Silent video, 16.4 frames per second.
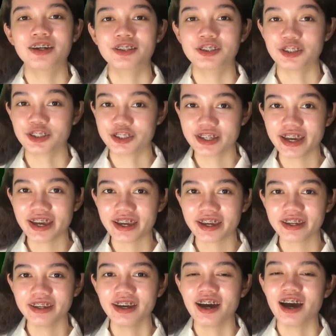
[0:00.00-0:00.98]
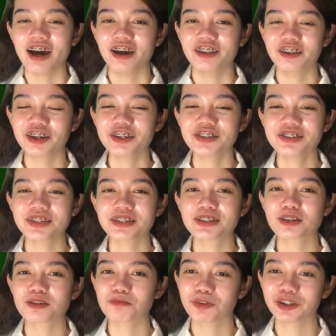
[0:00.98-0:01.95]
Today, nurses
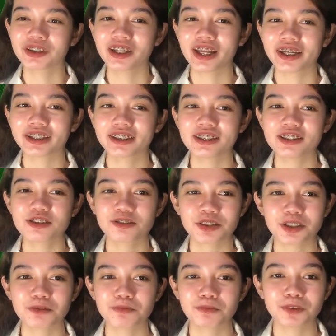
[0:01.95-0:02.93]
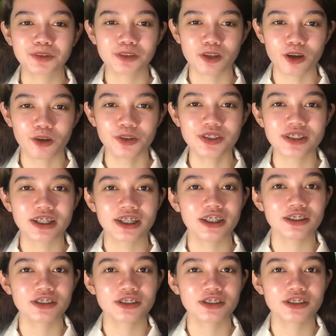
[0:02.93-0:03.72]
are more likely to input notes into